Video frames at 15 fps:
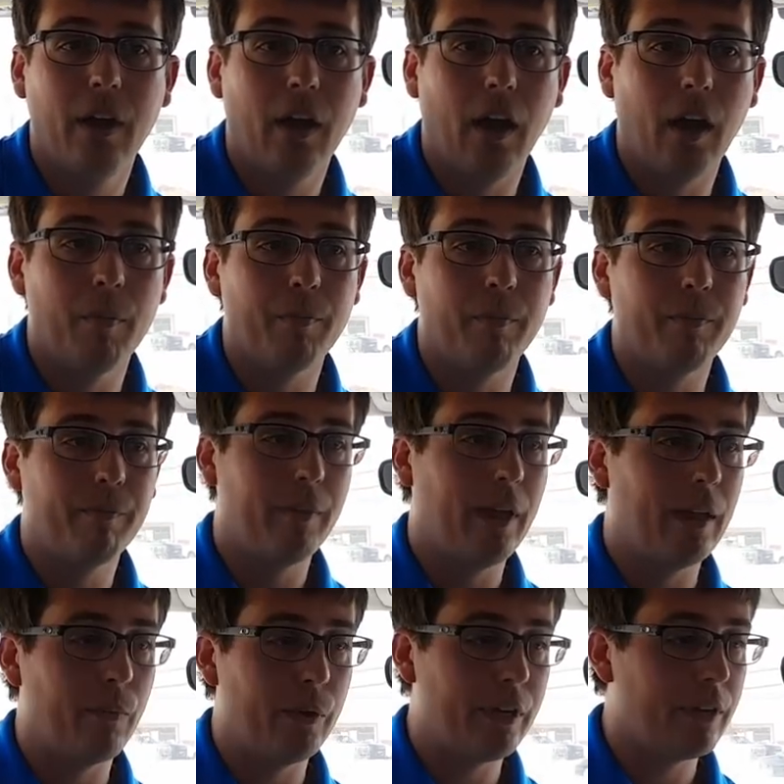um,
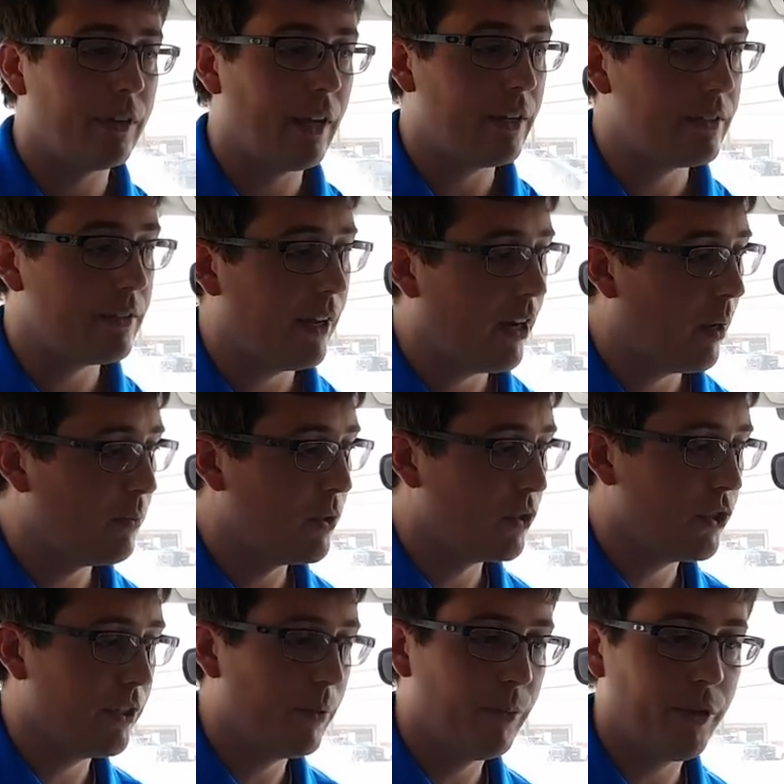and we can get it set up so
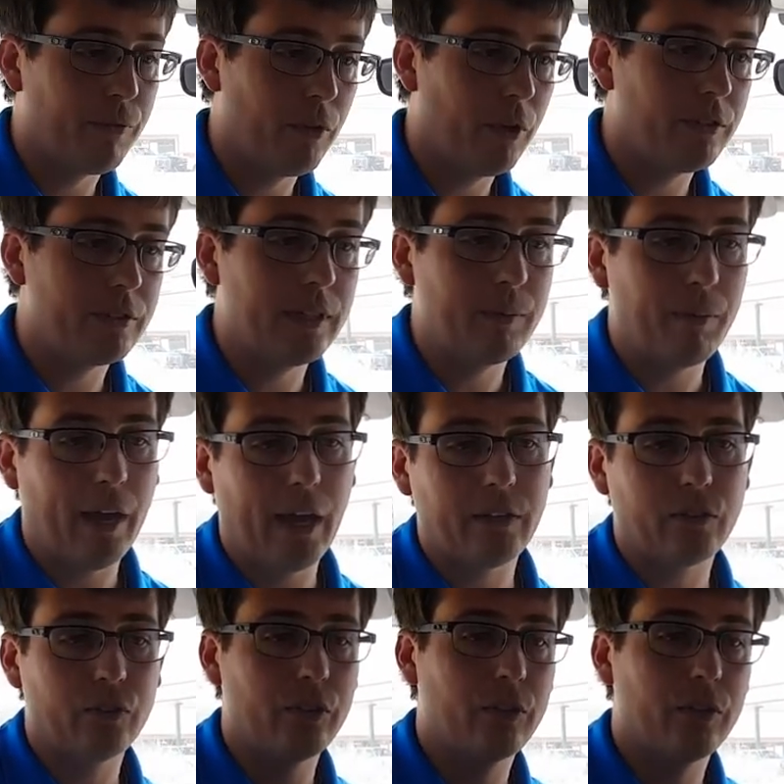she can be a front seat
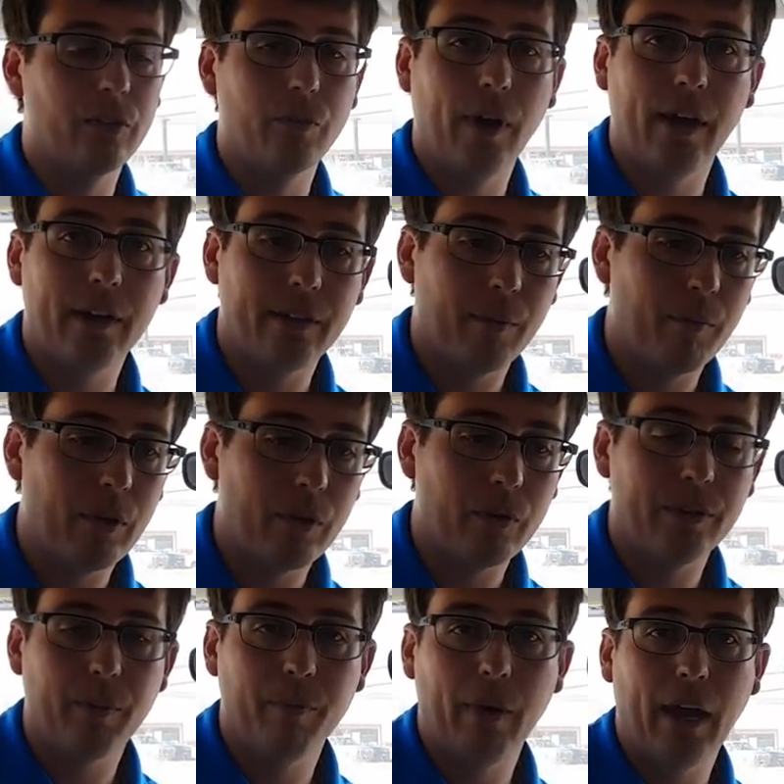passenger or ride in the middle
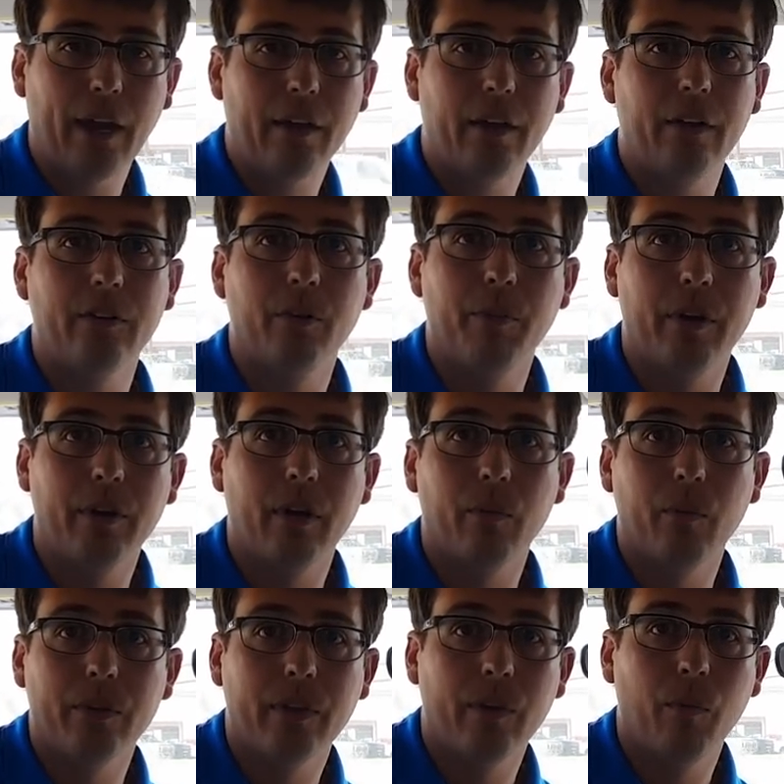in the back here, depending on
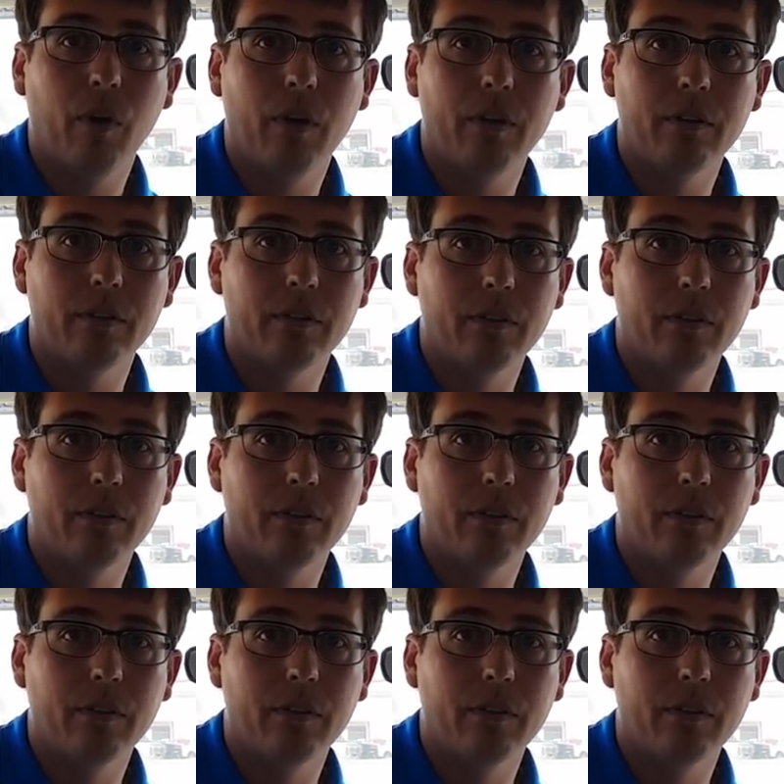what they want. And